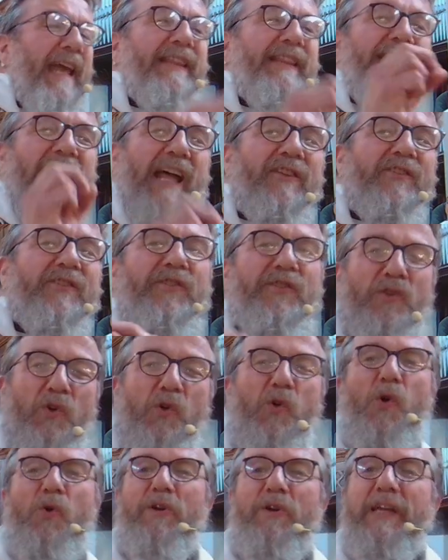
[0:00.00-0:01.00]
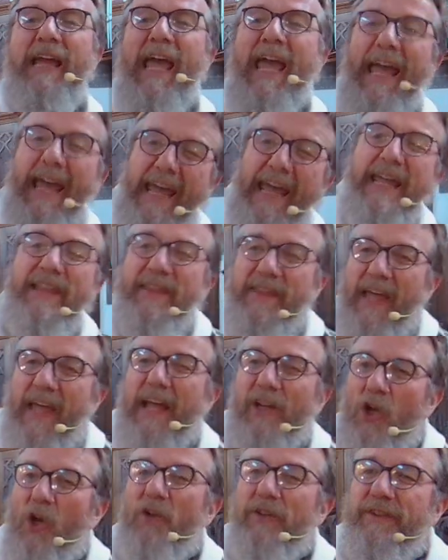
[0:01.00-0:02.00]
that story in that
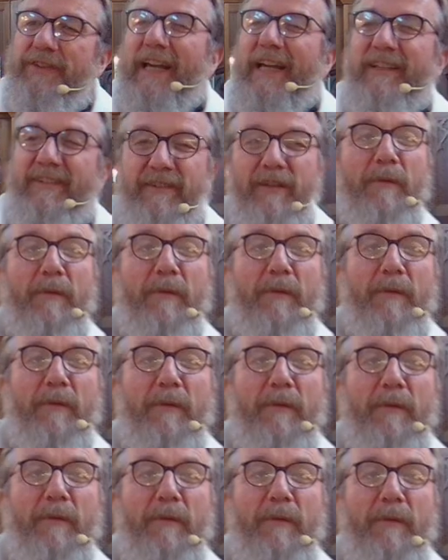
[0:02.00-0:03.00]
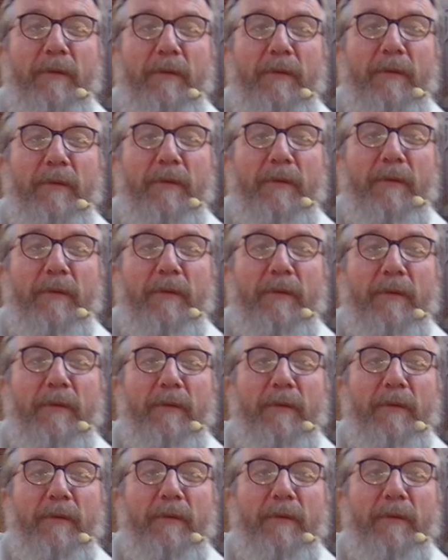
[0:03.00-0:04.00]
context. Sometimes Christians
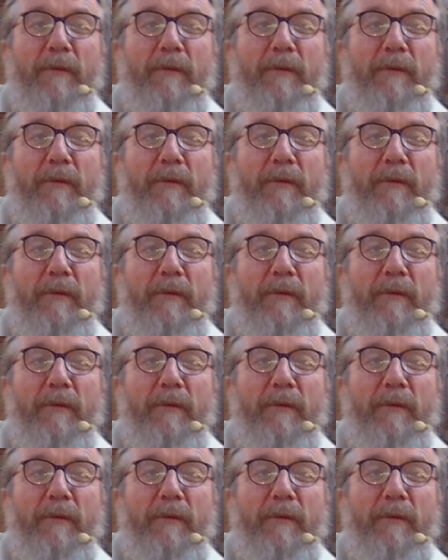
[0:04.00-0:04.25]
see the